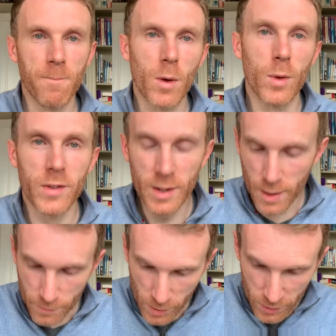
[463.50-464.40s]
We see that
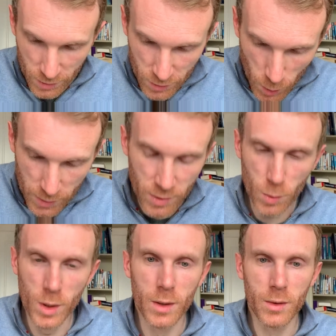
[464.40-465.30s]
in verses
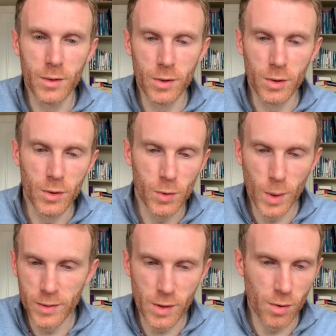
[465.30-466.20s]
21 to
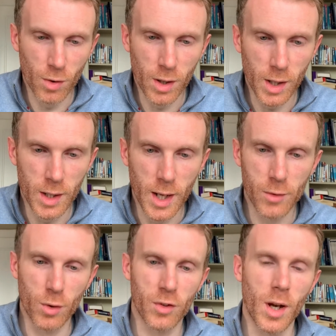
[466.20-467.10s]
23 in
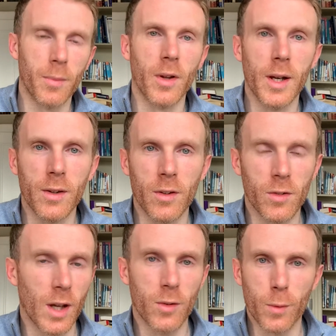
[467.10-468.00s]
Ezra chapter 8.
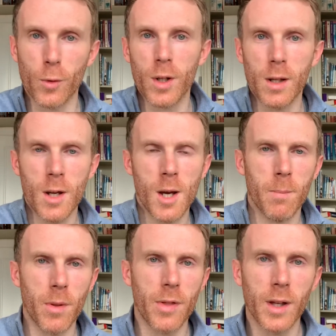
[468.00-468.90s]
As we've already
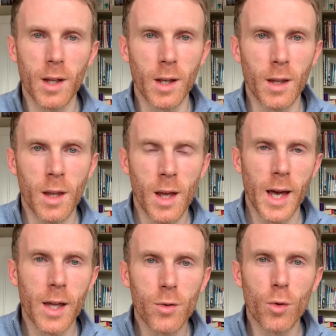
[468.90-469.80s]
been thinking,
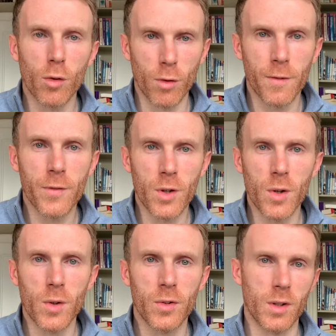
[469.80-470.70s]
Ezra
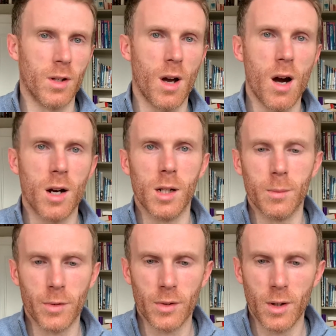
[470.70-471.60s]
refused an
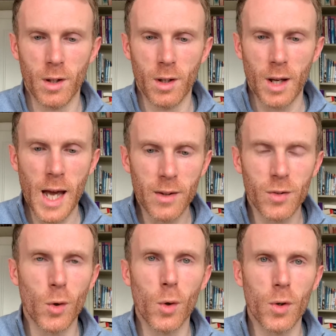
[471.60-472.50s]
armed
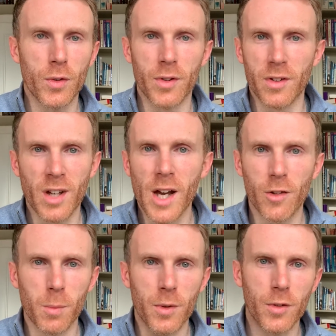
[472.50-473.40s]
escort, a
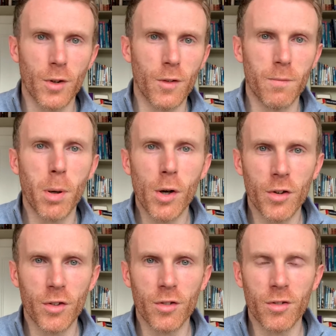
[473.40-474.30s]
detachment of
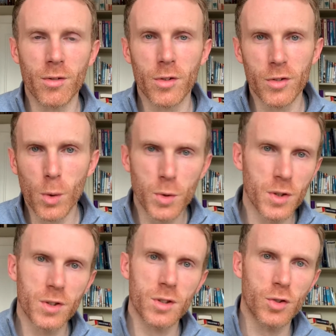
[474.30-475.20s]
Persian
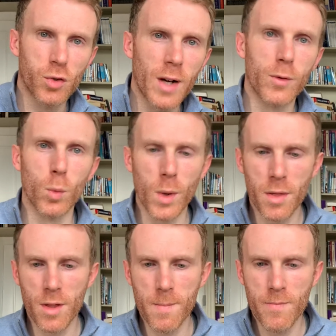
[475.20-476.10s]
soldiers to travel
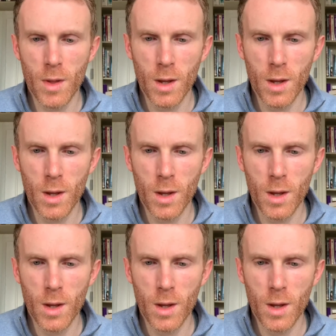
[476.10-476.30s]
with them.